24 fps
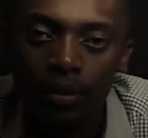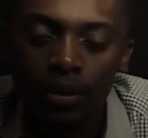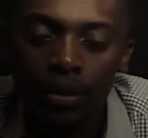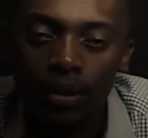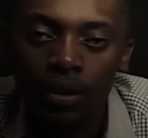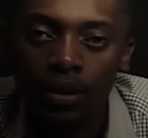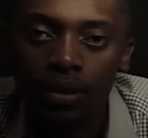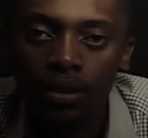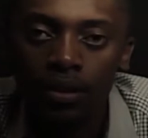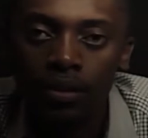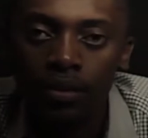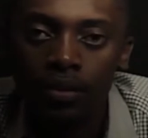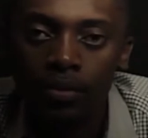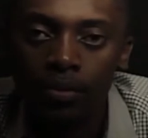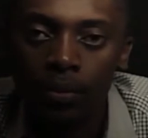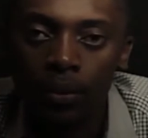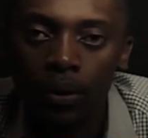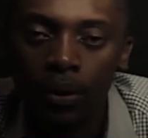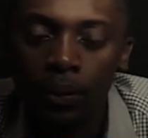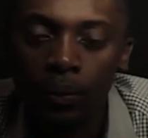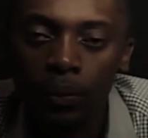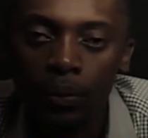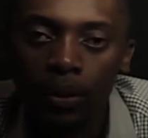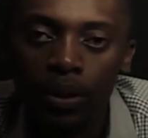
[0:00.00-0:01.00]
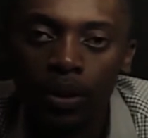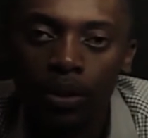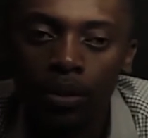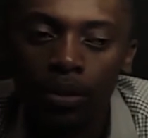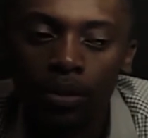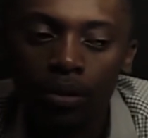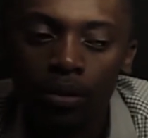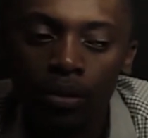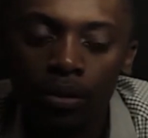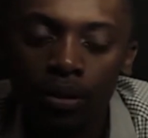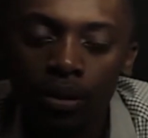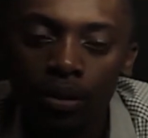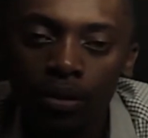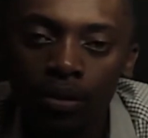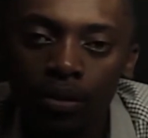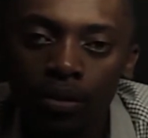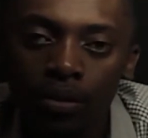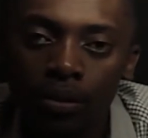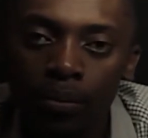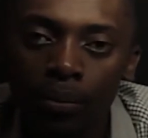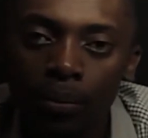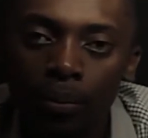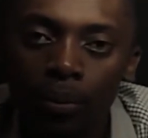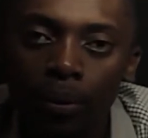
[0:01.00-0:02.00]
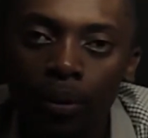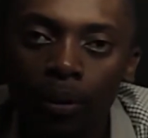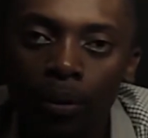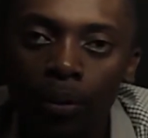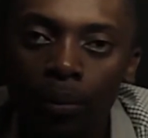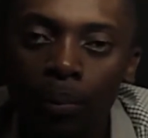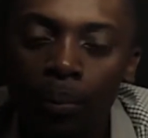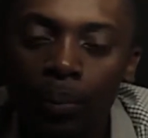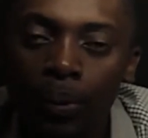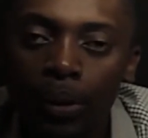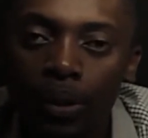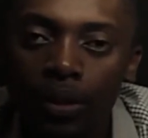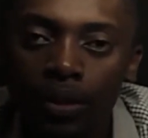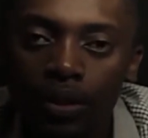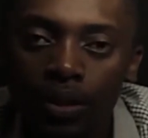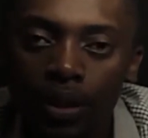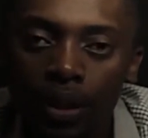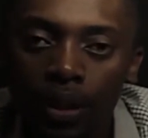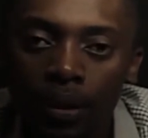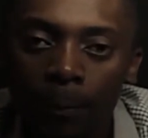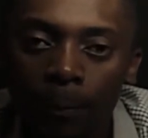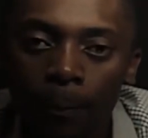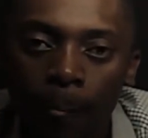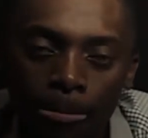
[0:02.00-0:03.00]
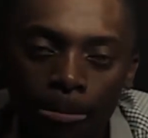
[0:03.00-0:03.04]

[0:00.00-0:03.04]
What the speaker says: is what we call a simple pendulum.